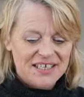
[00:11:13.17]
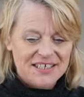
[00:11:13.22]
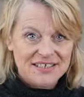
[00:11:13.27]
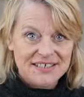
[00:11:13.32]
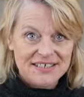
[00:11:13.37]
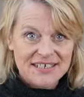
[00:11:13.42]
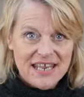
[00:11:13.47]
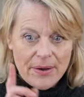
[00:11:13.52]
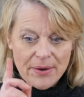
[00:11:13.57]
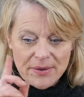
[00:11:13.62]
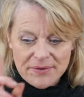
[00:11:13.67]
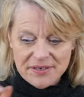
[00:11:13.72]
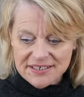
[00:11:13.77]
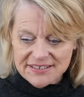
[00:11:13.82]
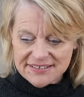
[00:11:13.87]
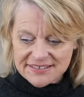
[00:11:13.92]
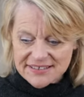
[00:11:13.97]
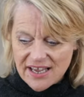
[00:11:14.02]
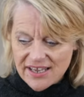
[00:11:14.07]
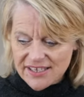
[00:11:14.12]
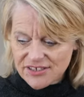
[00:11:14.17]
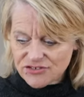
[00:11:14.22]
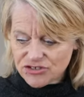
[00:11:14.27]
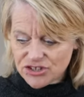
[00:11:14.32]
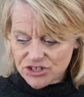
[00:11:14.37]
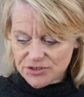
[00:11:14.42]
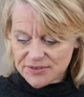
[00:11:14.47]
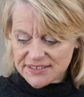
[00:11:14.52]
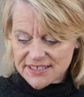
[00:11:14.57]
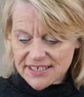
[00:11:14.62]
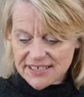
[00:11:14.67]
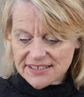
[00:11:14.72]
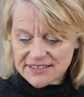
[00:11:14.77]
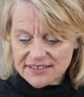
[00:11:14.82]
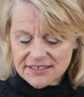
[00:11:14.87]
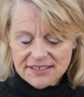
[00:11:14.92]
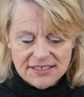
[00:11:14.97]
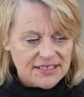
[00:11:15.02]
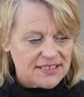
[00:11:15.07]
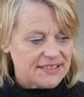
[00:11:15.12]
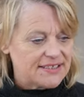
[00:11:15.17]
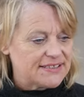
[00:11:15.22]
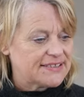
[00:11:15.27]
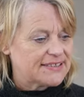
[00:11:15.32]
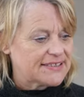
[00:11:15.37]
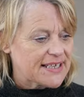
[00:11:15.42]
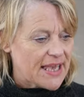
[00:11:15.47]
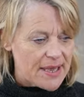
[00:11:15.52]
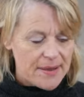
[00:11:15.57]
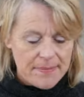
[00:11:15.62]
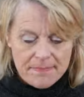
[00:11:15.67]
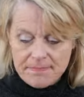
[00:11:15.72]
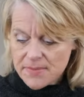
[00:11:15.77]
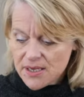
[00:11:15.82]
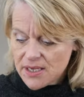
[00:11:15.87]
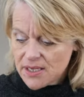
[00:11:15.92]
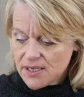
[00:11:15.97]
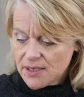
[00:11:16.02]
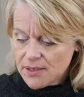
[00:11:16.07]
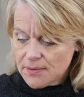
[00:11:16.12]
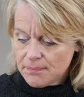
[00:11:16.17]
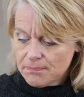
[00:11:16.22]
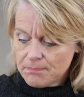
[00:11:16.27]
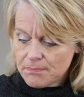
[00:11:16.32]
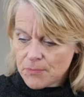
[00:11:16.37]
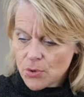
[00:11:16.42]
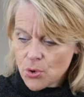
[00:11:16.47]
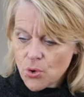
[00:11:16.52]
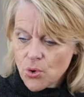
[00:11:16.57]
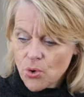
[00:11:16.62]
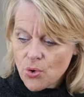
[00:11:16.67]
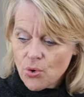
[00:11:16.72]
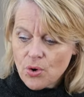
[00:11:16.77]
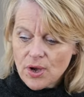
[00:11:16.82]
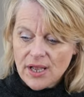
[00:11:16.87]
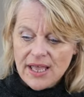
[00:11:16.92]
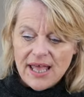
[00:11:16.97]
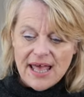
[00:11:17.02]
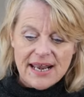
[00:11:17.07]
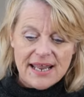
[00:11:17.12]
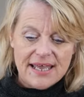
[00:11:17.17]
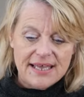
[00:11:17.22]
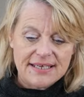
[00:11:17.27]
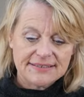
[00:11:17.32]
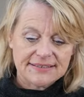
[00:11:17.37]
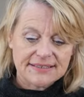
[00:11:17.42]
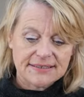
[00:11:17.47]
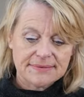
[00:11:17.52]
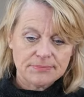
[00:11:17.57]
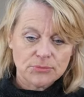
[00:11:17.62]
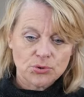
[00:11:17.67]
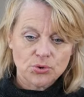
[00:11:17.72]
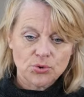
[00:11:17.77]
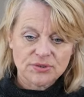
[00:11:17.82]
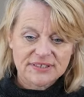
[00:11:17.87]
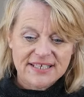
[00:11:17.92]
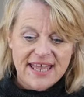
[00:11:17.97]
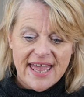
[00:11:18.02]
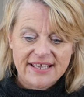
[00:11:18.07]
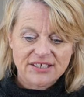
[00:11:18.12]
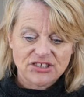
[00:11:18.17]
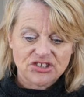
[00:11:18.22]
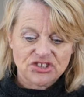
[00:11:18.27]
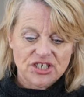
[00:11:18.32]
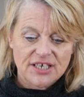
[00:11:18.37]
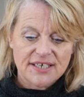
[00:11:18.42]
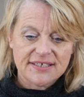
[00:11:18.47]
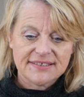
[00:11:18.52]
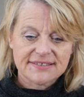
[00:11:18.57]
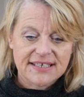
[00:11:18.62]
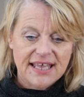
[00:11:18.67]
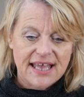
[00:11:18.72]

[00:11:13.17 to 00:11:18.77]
Now I'm going to start introducing some more colours and more textures.